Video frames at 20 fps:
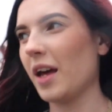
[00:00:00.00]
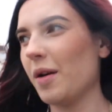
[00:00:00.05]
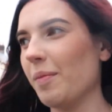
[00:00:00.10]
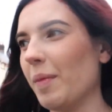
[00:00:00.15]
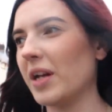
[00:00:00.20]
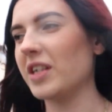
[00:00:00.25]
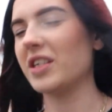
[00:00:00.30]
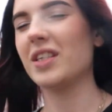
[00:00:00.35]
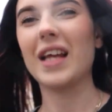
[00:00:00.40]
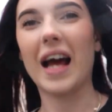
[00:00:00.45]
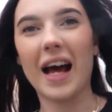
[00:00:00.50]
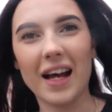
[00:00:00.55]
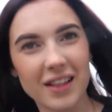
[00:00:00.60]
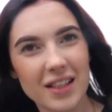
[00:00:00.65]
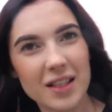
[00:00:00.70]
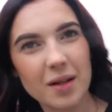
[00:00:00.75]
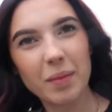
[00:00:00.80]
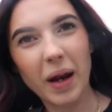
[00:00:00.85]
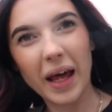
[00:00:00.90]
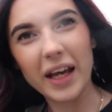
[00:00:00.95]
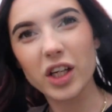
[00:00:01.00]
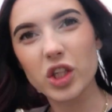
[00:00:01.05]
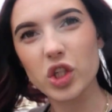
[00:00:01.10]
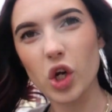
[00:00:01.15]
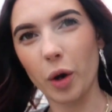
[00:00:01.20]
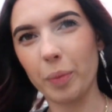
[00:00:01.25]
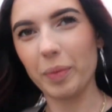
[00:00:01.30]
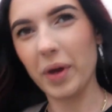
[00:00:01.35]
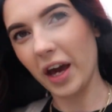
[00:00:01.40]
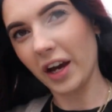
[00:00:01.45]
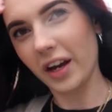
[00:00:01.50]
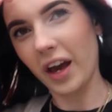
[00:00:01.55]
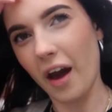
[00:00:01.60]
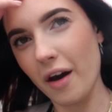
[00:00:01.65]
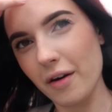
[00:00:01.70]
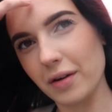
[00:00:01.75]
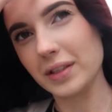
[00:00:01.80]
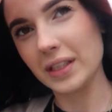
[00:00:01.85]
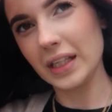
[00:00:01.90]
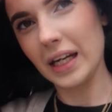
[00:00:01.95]
might just add some like choppier
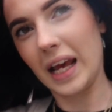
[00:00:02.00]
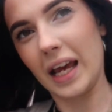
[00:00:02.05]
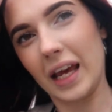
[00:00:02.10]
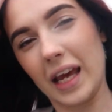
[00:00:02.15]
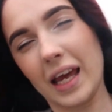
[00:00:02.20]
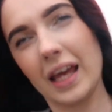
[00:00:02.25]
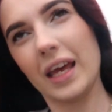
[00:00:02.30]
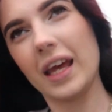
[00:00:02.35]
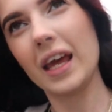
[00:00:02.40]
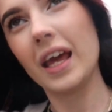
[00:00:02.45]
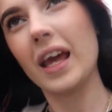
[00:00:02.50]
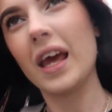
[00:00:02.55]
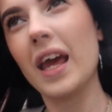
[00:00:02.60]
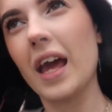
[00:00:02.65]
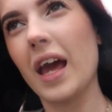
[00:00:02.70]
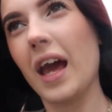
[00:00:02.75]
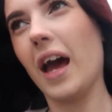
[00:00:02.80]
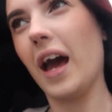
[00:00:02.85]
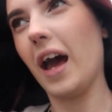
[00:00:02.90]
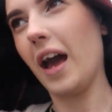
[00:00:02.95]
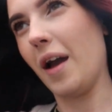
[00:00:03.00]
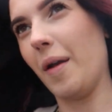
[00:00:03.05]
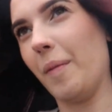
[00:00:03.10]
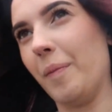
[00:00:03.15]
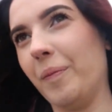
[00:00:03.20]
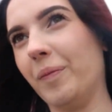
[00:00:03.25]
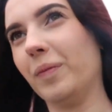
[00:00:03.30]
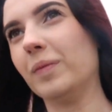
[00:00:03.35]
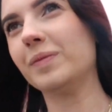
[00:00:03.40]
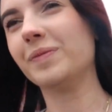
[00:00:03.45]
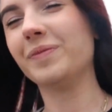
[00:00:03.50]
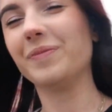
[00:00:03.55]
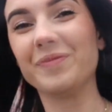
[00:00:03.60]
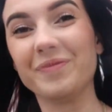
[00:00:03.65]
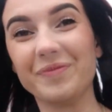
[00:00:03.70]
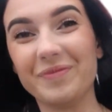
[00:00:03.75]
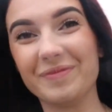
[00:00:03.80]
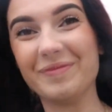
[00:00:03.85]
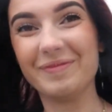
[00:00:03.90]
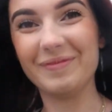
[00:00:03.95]
curls in it.
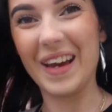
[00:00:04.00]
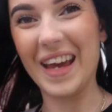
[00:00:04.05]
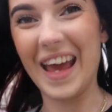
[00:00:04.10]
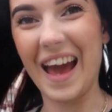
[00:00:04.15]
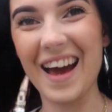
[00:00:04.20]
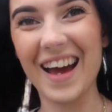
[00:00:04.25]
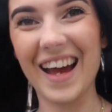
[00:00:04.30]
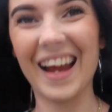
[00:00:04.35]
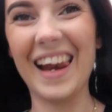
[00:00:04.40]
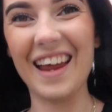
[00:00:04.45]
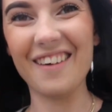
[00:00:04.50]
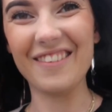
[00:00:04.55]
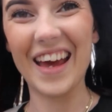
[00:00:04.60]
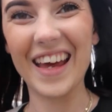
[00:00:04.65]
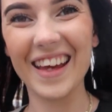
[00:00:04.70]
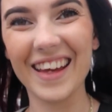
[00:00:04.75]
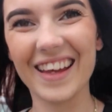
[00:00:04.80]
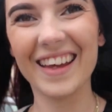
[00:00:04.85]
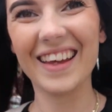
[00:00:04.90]
But yeah, love it.